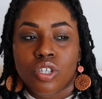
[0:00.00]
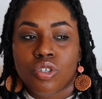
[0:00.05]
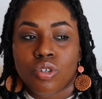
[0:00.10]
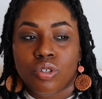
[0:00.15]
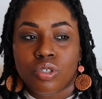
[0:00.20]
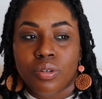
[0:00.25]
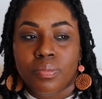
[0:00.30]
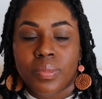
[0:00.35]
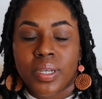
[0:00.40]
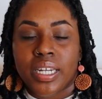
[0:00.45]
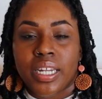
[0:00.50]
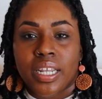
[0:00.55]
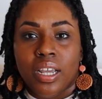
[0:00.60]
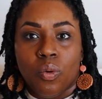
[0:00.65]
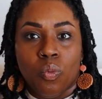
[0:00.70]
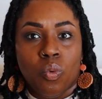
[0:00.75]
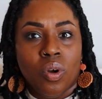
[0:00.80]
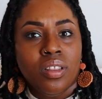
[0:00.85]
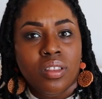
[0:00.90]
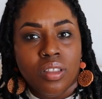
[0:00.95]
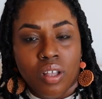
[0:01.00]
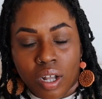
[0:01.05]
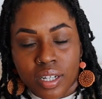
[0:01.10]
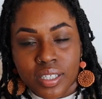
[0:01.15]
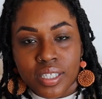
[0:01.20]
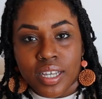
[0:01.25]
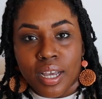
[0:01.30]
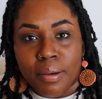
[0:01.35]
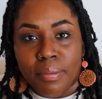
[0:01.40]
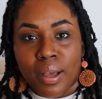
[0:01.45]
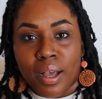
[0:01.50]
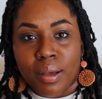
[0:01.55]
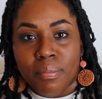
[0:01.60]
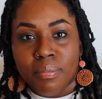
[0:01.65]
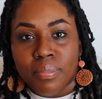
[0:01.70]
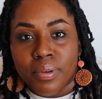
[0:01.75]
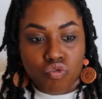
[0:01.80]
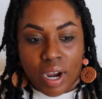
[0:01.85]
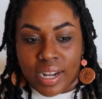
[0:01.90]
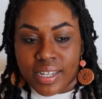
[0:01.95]
social media. What thoughts come
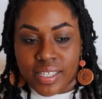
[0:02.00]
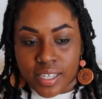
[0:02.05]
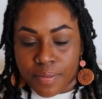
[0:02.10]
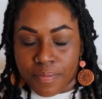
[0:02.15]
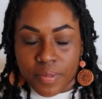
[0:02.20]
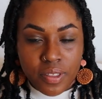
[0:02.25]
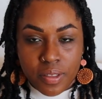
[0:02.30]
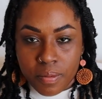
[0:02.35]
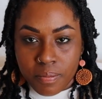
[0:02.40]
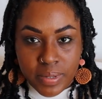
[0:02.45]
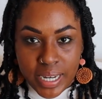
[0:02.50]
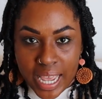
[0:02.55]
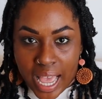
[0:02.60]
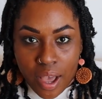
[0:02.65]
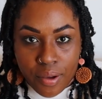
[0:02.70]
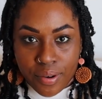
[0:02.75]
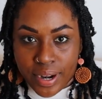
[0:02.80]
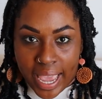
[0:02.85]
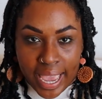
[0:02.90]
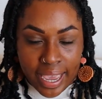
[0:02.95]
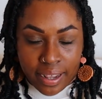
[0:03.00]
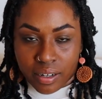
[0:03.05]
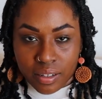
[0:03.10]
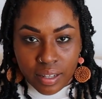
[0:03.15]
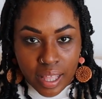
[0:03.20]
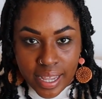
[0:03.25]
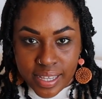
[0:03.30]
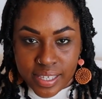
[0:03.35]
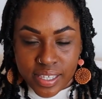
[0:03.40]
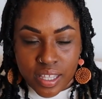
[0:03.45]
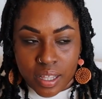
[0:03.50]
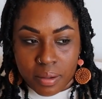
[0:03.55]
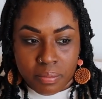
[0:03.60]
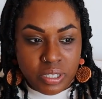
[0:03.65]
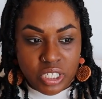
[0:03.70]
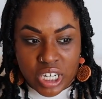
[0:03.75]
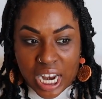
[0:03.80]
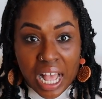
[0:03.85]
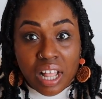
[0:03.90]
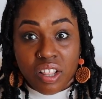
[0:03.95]
up? Write some of them down, analyze
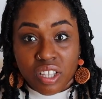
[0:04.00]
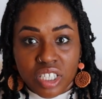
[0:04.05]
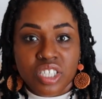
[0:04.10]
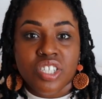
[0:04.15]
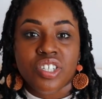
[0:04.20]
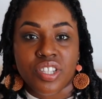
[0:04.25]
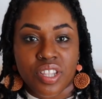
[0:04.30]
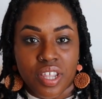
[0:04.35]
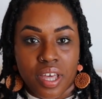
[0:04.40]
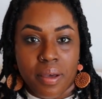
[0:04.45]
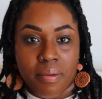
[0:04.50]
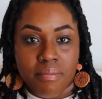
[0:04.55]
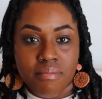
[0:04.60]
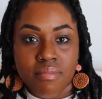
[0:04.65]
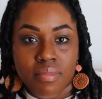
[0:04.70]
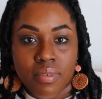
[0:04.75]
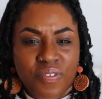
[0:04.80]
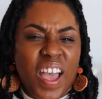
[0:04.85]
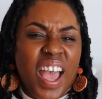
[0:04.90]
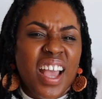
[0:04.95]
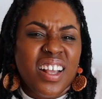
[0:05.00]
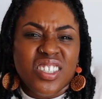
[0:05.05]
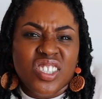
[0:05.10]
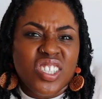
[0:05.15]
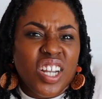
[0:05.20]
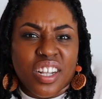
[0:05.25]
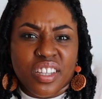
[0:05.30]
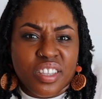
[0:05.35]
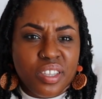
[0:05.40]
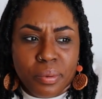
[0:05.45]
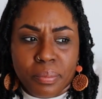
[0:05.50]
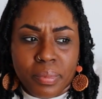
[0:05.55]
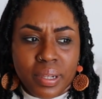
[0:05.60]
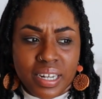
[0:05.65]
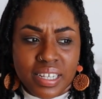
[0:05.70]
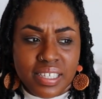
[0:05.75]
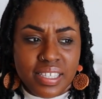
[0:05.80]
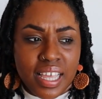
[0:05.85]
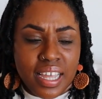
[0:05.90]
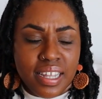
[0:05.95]
them, challenge them, fact check them
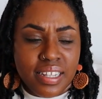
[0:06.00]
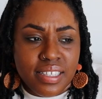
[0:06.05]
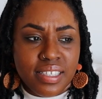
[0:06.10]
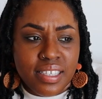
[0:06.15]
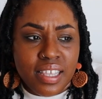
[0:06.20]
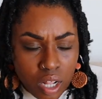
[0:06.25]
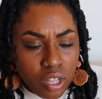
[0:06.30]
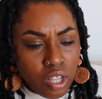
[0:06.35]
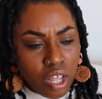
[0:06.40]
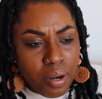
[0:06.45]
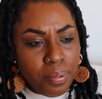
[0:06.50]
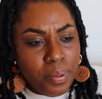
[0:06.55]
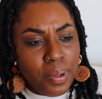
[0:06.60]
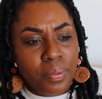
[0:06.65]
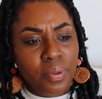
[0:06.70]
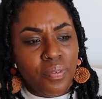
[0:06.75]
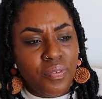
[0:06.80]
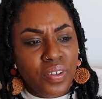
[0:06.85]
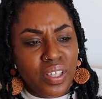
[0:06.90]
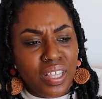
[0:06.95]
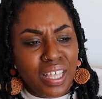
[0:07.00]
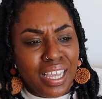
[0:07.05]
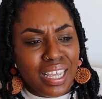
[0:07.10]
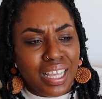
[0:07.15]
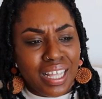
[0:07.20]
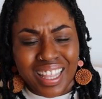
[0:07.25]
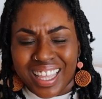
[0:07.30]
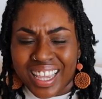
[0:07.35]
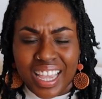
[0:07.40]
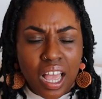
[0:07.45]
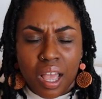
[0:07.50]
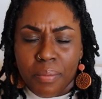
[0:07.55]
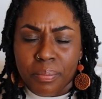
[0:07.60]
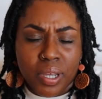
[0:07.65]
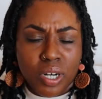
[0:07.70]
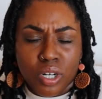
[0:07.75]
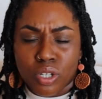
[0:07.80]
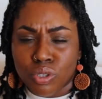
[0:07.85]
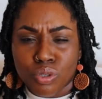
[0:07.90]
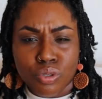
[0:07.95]
in a sense. A lot of people feel like
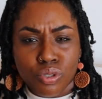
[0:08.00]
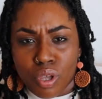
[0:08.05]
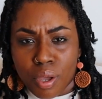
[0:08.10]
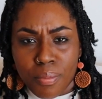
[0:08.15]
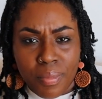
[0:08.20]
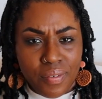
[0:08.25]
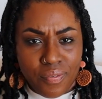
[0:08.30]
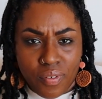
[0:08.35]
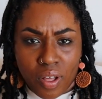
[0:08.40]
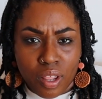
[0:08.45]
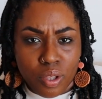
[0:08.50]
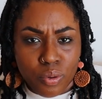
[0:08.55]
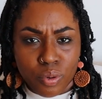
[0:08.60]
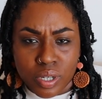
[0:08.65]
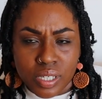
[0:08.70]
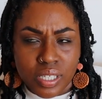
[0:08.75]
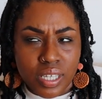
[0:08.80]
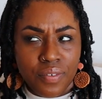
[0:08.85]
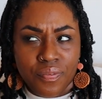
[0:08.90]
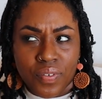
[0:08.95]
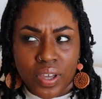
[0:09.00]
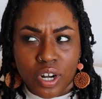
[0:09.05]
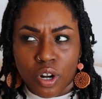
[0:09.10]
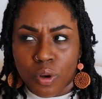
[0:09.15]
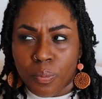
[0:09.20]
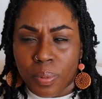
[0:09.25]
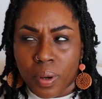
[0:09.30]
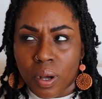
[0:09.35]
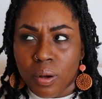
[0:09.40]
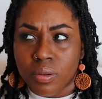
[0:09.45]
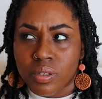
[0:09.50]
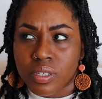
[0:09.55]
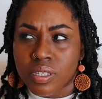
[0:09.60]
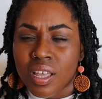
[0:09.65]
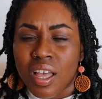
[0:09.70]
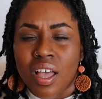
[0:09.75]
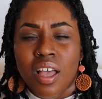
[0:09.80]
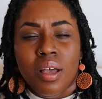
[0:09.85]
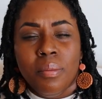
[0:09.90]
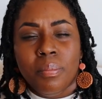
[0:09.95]
I'm gonna lose all my followers if I don't
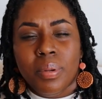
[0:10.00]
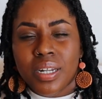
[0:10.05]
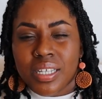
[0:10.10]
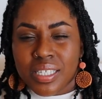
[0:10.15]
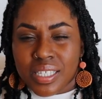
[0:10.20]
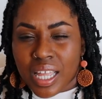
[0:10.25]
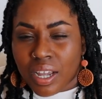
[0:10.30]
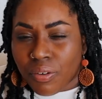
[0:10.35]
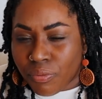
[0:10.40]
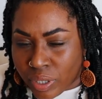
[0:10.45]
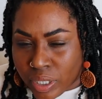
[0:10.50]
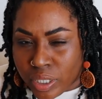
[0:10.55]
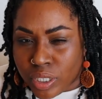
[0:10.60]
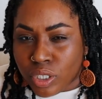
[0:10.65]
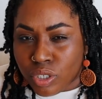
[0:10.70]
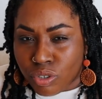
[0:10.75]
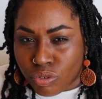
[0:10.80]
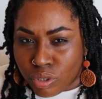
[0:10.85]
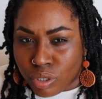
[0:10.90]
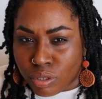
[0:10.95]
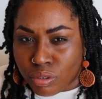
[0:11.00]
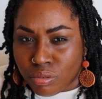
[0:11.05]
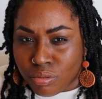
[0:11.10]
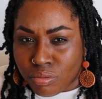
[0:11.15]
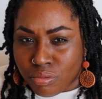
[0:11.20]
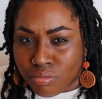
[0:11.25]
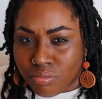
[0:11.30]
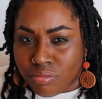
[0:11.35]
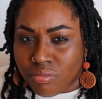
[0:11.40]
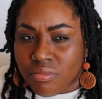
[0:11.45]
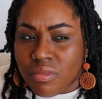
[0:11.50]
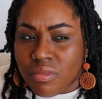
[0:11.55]
post. But is that really true?